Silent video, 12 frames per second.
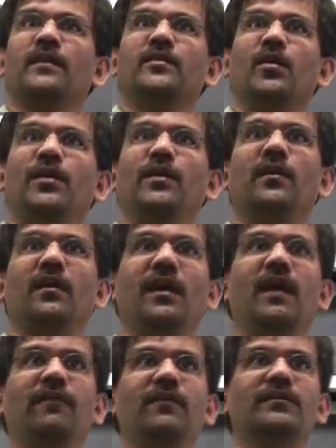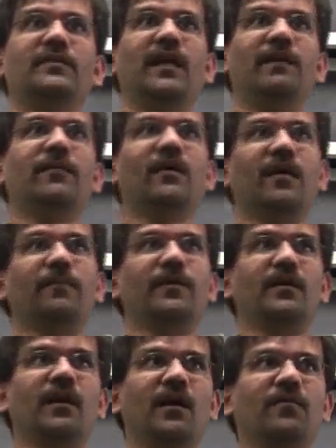So you're going to have the same
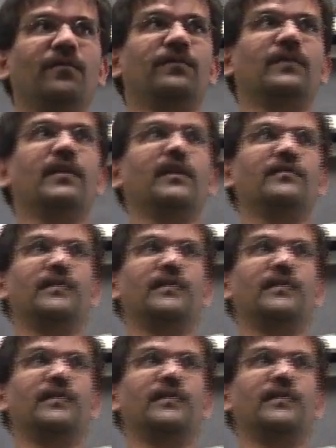copy of the